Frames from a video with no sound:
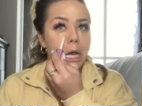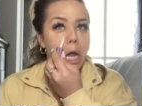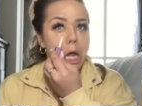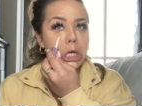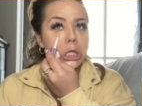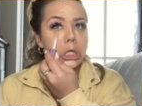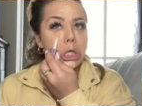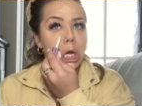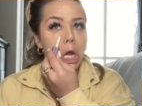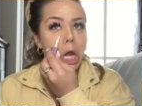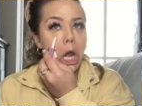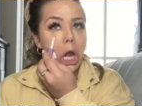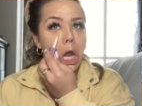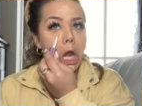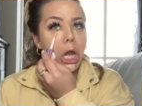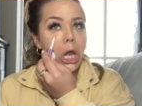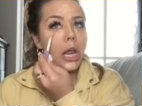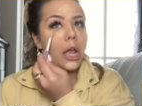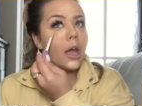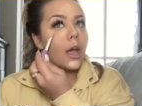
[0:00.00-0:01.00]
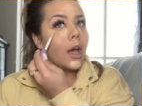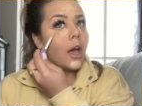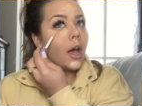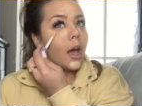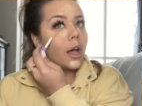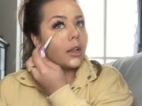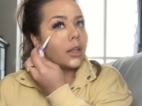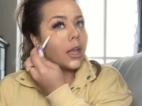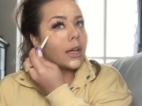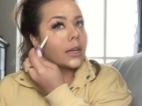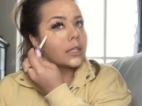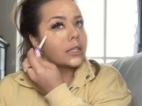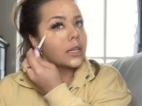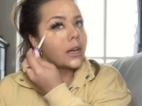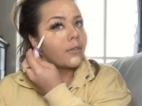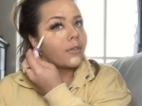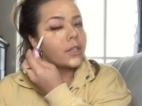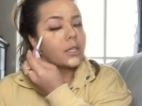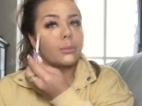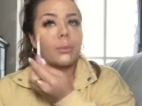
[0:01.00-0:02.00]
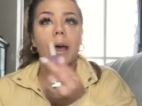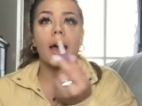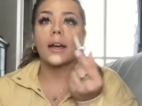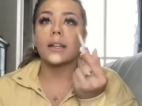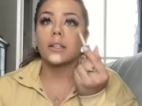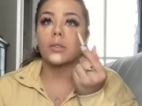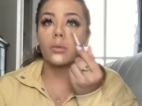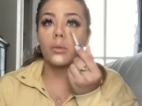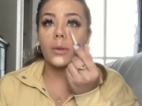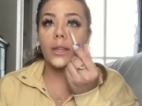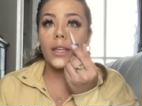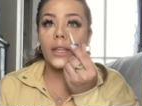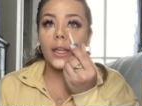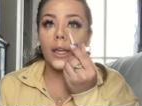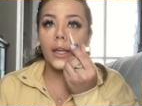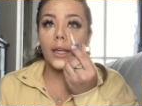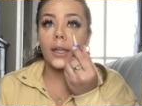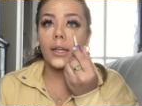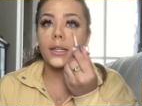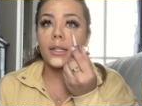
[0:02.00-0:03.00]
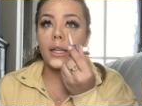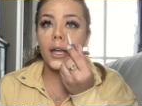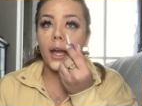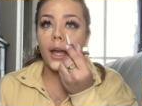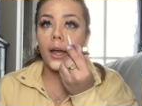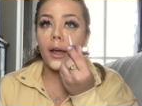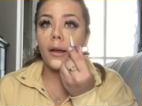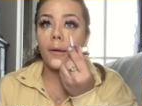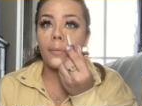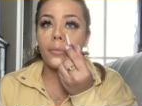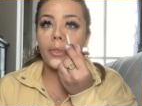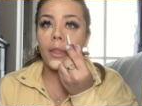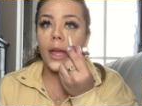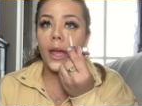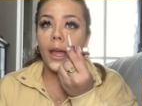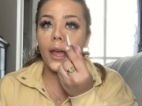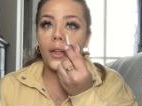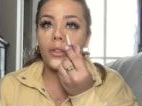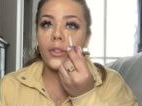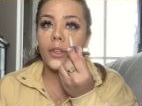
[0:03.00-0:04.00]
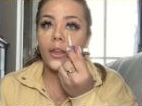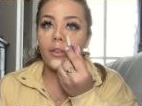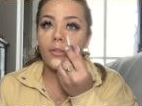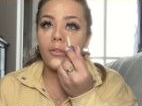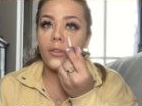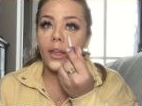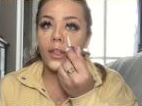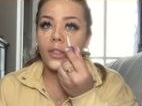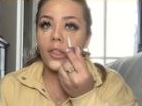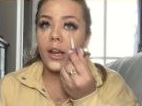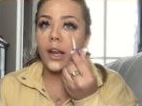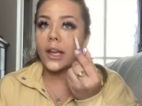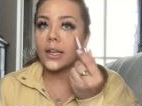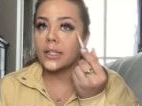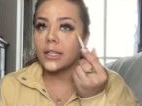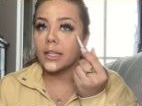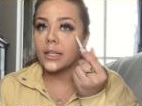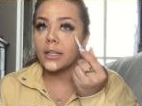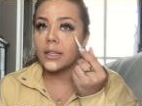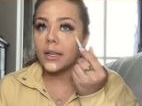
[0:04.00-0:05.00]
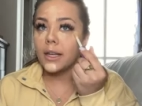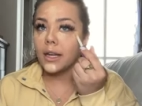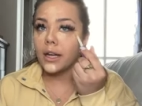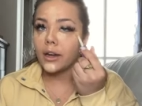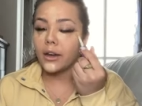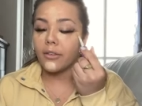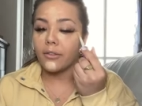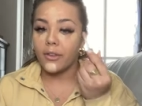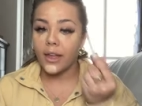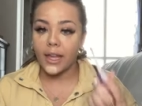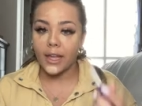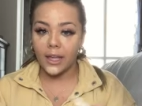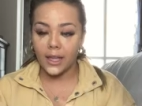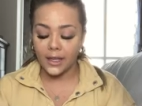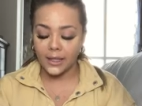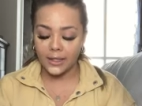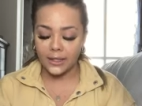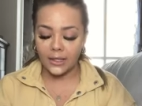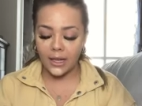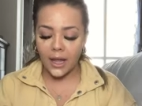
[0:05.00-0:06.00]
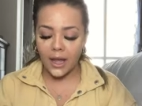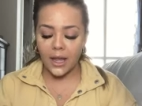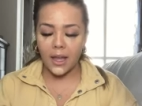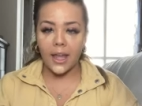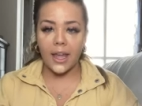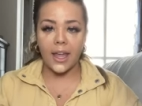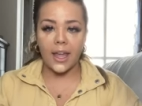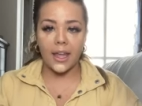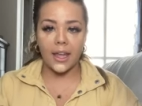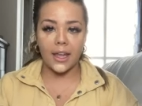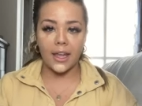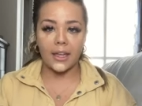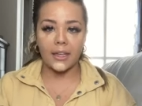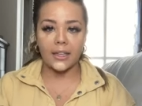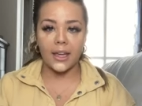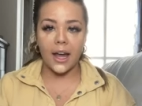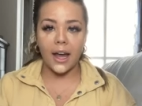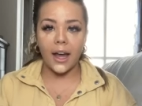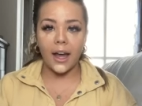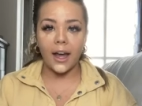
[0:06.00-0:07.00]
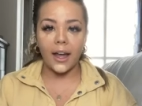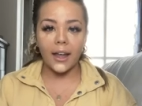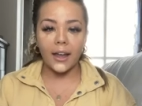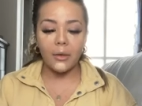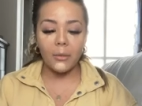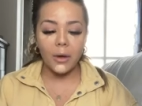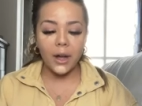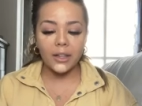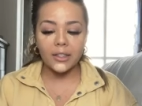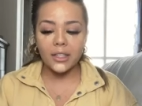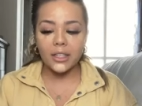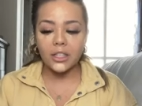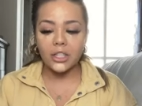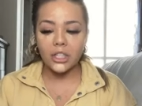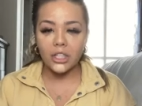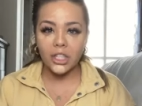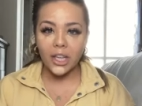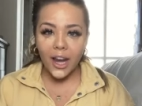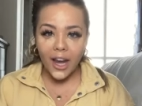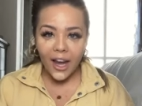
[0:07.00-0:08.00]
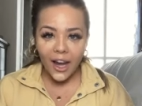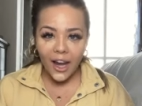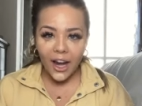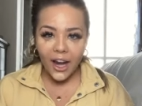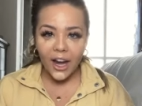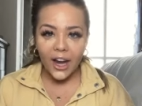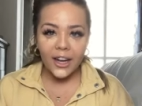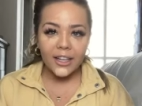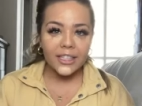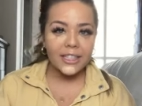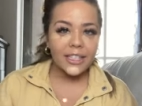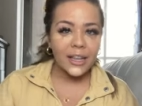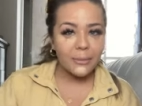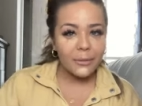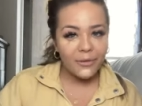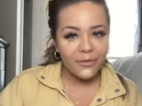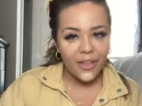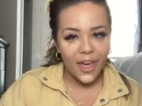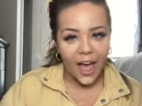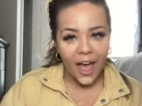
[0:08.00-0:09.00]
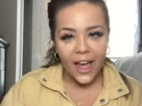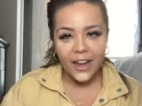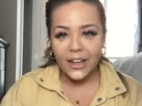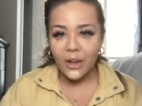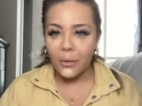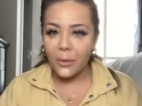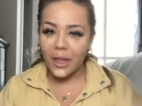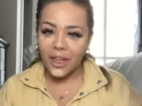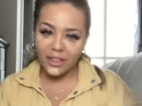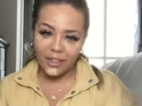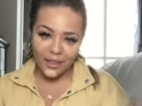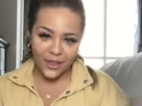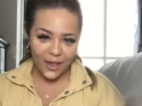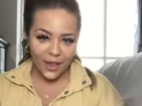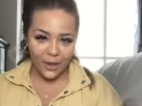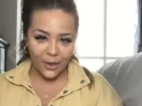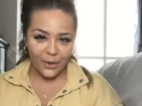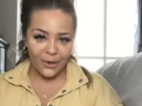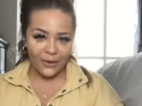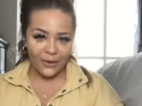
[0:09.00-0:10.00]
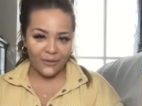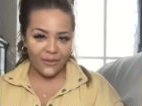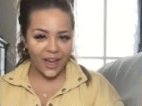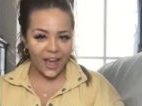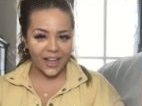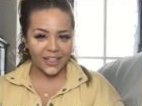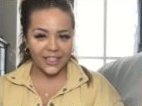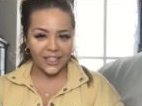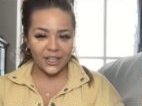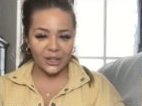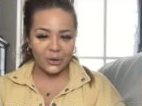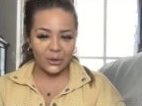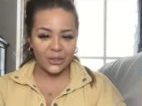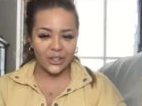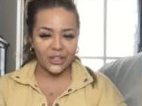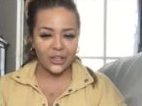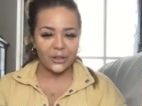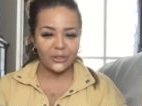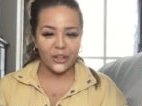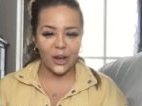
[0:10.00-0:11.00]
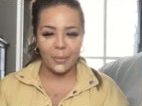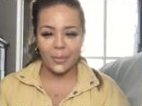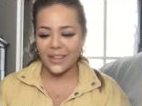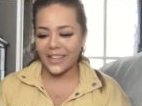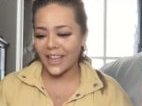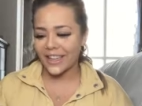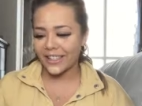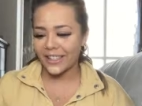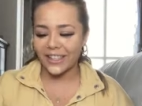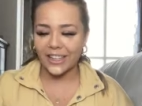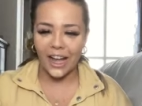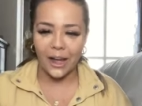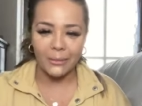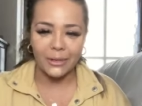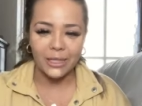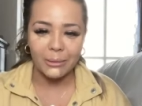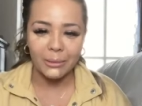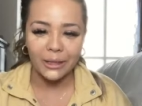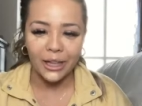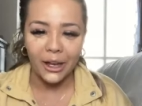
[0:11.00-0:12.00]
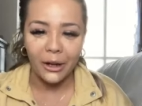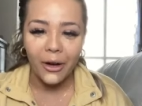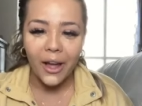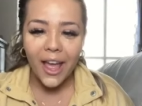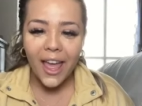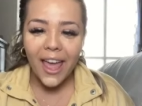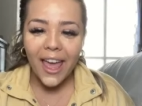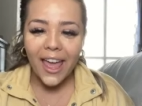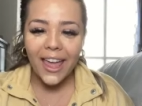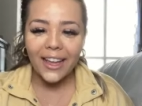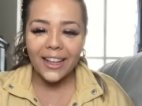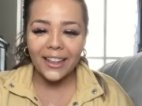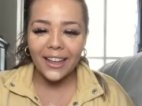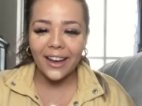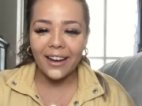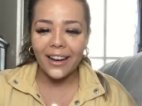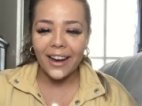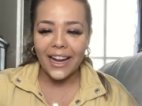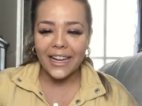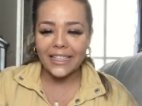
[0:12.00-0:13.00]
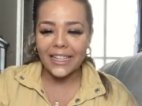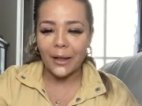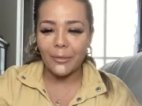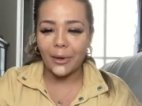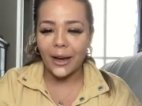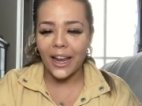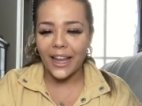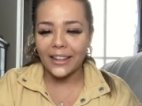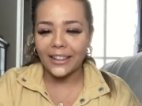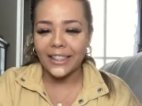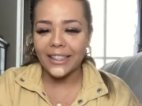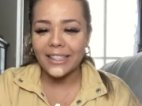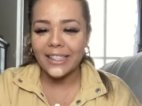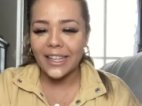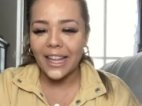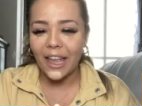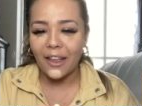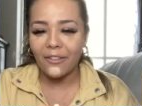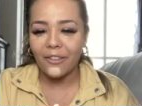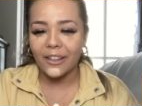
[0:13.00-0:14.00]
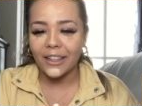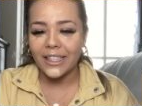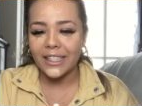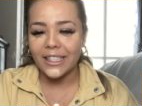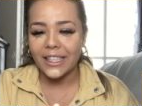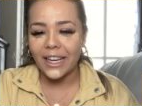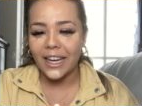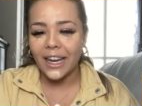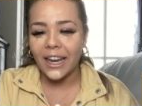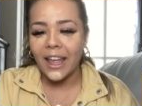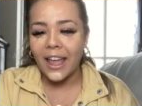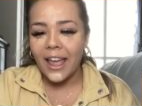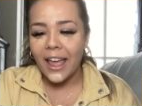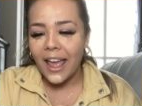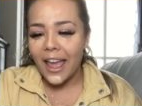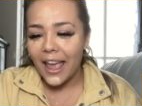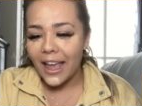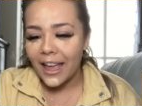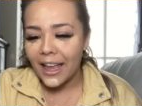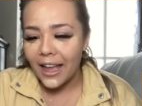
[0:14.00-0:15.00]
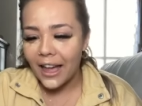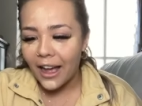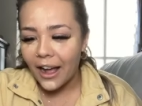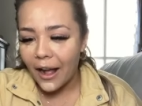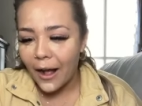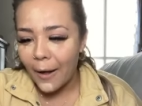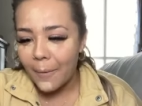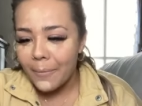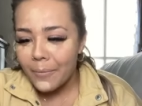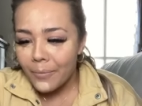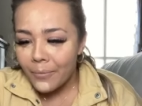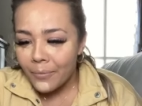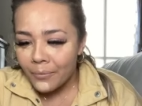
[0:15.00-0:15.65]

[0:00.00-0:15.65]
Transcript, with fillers: not today, a lot of stuff this past weekend um, at the event that I attended here in Vegas. And I want to share some of that with you. If that's cool with you, drop a yes in the comments below. Hey, Claire. Hey, Deborah. Hey, Lindsay. Hey, Felicity. Hey, uh,